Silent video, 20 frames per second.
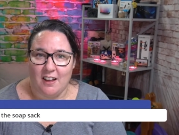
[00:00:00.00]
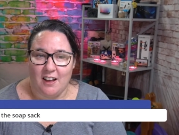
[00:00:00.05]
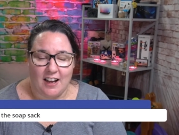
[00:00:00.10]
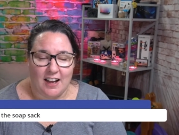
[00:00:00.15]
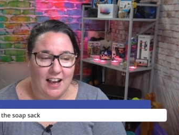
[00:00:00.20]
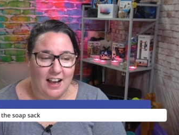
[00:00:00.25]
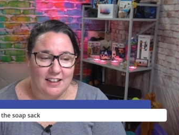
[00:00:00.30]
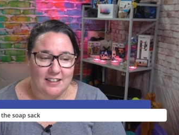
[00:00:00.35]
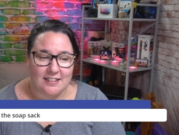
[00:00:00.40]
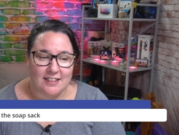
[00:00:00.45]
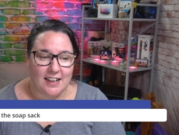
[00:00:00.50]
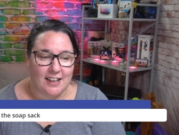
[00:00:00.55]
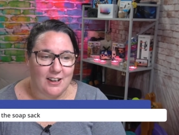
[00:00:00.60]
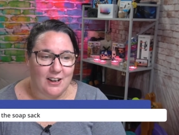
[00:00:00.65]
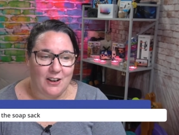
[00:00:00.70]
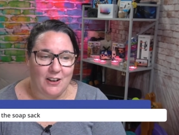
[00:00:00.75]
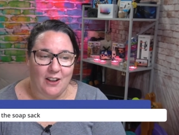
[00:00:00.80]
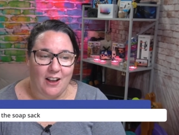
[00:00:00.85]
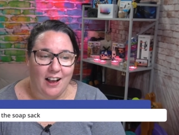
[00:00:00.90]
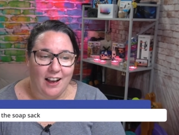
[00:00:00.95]
can't say I
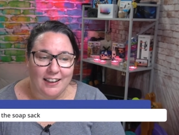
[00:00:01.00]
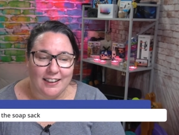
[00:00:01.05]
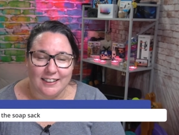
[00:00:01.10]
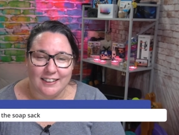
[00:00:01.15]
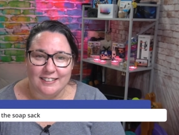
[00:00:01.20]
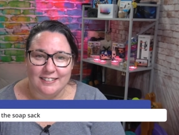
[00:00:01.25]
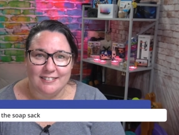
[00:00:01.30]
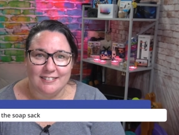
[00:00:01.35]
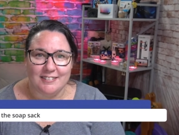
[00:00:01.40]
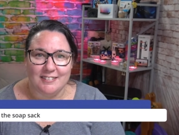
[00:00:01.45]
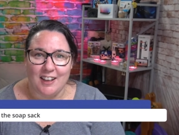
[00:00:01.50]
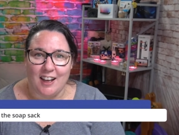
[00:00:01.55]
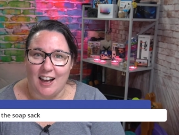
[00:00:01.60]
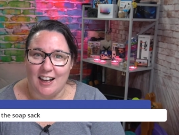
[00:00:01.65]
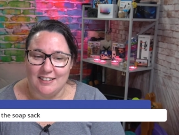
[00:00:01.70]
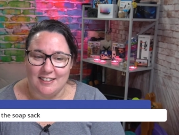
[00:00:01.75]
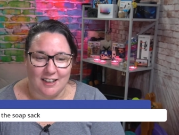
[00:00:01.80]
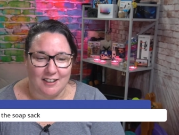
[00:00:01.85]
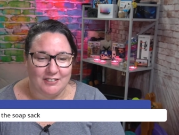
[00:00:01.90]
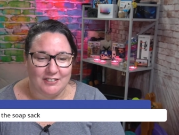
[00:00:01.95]
don't like it. I
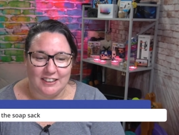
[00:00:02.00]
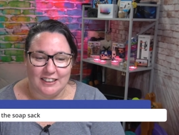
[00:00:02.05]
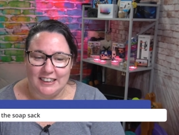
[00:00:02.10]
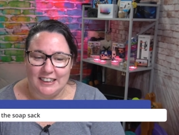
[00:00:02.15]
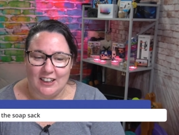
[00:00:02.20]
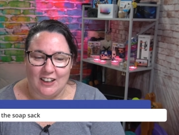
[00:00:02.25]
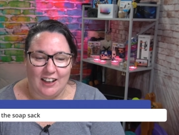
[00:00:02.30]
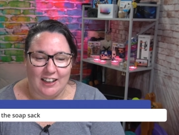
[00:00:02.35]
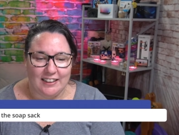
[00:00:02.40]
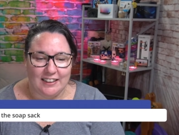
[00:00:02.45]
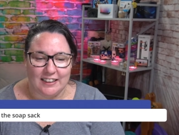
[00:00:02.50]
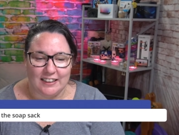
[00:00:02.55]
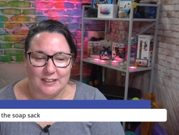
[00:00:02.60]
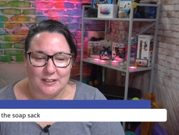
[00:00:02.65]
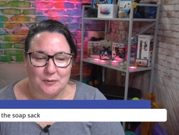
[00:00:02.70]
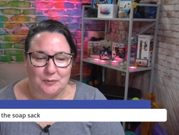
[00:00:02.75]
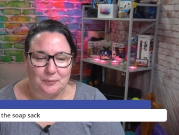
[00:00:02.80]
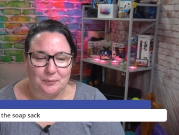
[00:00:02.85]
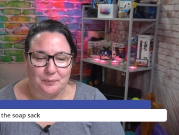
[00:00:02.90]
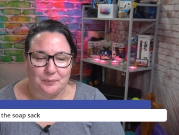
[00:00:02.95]
definitely like
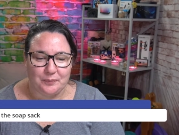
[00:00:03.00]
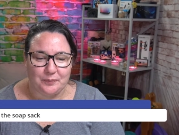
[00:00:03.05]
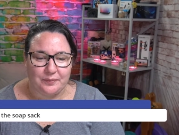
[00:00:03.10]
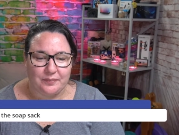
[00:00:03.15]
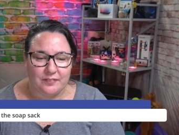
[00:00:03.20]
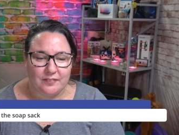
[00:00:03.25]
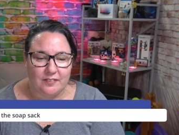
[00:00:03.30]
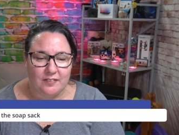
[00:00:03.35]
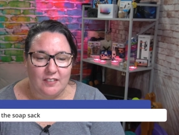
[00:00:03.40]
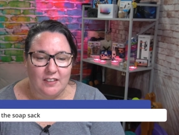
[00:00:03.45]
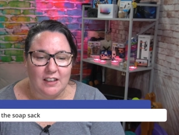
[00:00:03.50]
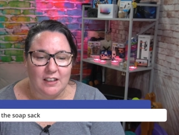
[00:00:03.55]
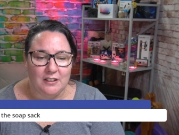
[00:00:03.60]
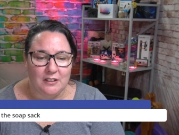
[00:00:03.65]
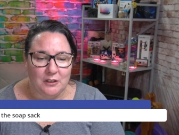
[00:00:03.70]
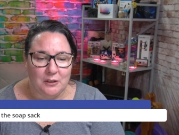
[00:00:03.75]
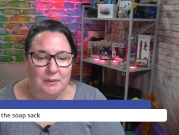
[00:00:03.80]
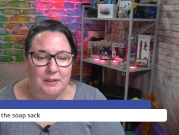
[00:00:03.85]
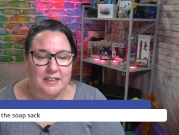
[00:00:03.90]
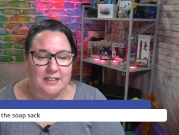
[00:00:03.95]
that.
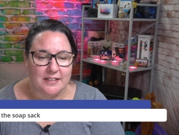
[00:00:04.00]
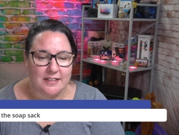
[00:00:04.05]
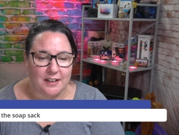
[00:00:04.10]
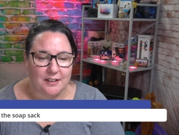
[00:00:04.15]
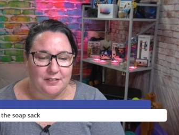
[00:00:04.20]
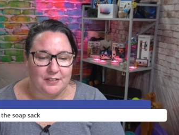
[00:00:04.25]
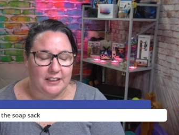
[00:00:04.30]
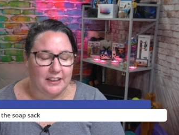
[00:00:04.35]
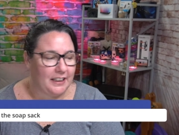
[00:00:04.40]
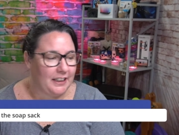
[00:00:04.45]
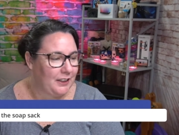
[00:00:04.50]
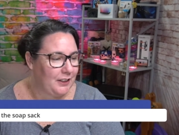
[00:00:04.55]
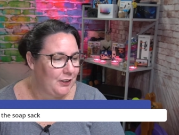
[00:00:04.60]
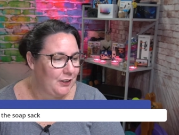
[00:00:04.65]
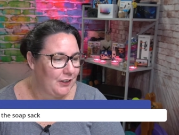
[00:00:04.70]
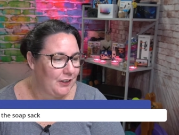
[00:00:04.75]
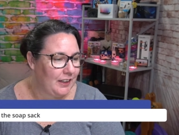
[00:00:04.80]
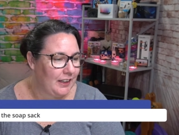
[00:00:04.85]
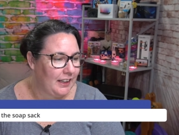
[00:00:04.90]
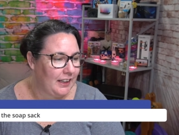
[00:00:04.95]
Louis is definitely a
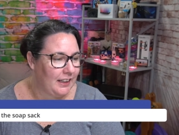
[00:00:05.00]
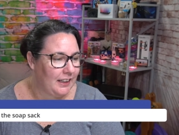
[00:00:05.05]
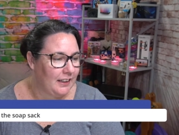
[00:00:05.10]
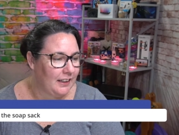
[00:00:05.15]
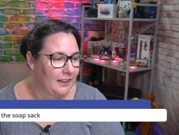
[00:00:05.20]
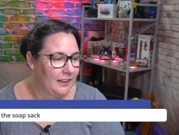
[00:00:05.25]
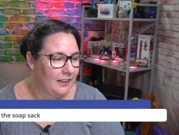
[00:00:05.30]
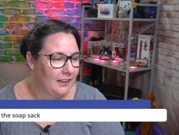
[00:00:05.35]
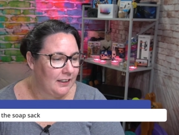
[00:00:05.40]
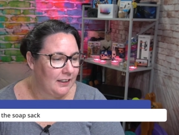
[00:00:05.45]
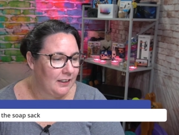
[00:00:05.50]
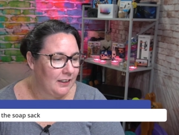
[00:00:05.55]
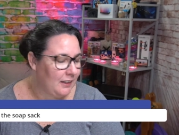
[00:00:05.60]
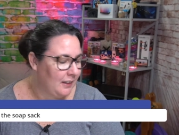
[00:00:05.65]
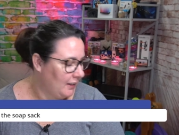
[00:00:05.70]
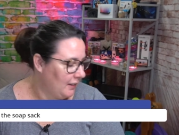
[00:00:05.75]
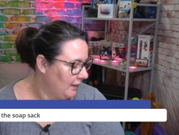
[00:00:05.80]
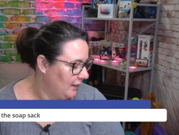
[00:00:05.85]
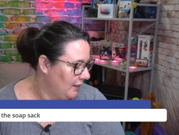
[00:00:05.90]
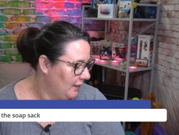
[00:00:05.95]
cutie.
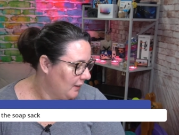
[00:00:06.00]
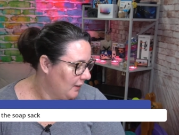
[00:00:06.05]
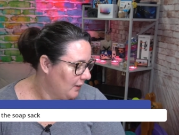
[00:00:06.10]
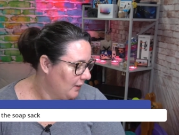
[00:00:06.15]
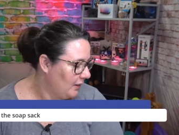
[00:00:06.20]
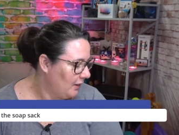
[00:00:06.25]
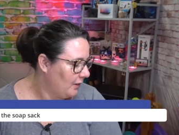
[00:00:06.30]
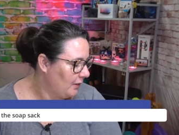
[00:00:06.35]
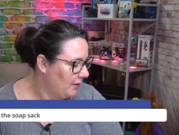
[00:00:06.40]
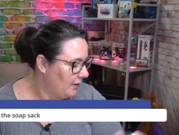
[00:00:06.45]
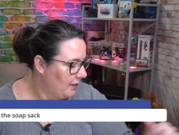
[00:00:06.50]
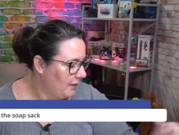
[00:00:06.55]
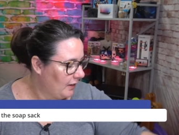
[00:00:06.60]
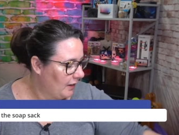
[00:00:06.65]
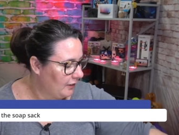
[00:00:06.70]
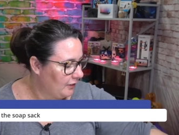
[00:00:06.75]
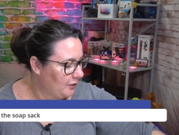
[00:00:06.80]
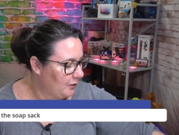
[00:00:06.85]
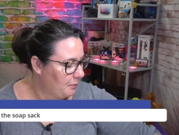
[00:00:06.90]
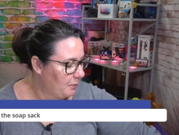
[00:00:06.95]
Oh.
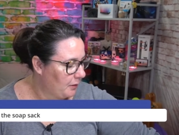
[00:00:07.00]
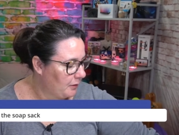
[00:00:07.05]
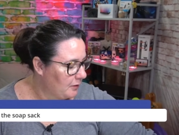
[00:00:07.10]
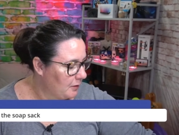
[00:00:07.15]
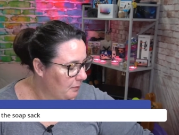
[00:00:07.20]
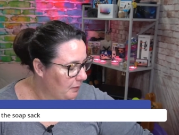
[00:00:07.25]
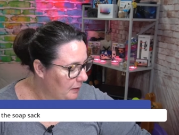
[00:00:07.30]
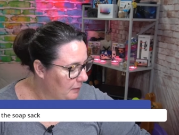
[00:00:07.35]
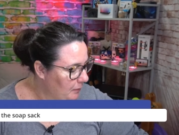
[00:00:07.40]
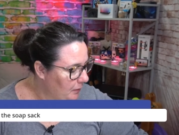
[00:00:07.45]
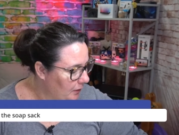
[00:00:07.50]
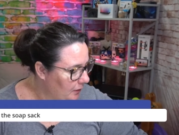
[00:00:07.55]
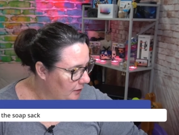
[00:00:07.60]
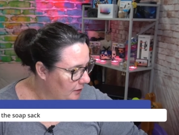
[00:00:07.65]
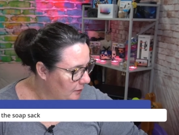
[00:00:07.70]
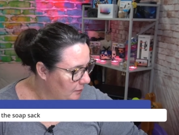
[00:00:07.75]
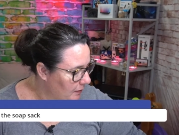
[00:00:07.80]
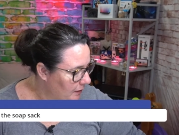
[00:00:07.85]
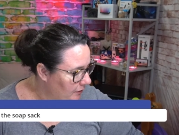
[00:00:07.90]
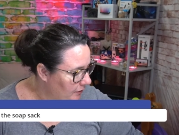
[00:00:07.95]
I should possibly mute
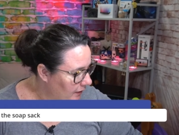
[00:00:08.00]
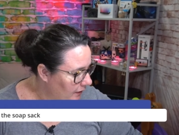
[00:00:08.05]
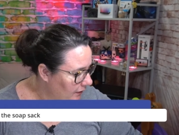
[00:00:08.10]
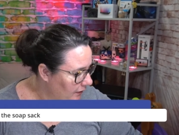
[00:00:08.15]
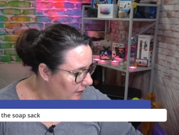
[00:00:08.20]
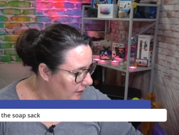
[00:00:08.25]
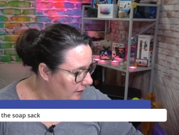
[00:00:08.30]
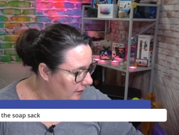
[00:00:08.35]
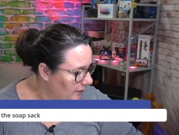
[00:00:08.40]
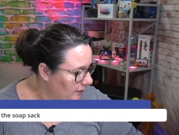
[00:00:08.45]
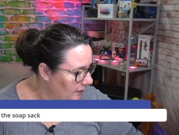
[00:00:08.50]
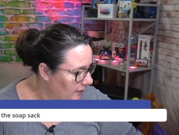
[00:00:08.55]
my phone.